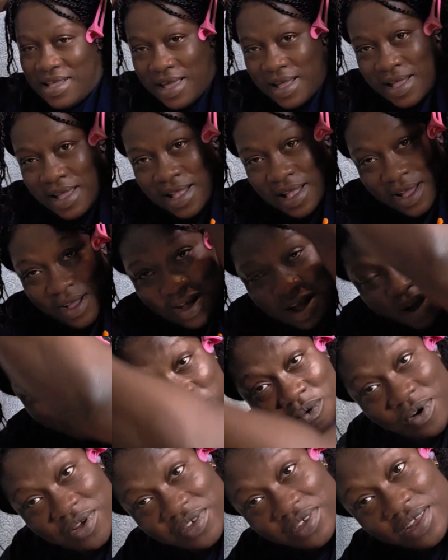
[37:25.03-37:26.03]
And then I can
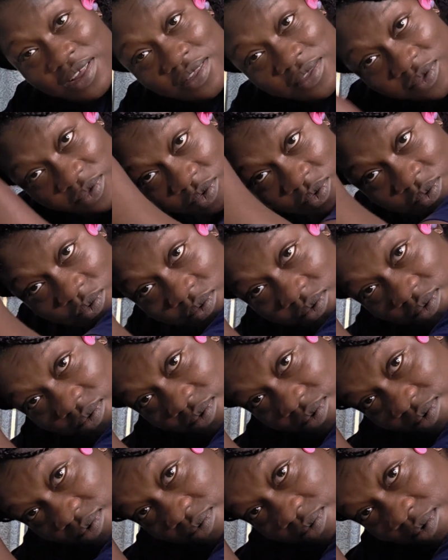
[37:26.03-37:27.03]
wash it too,
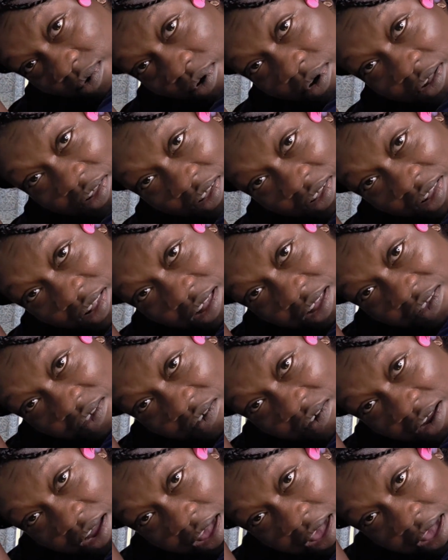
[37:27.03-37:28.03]
because it's
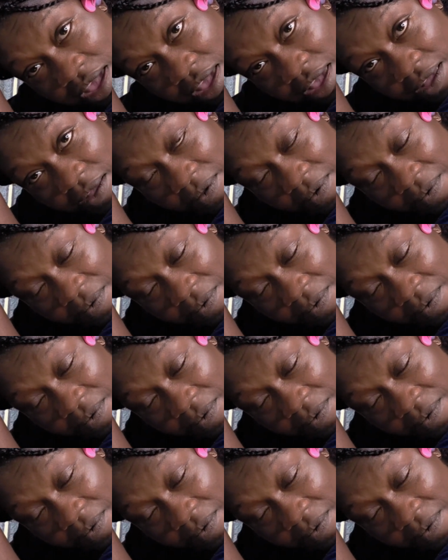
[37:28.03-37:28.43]
natural hair.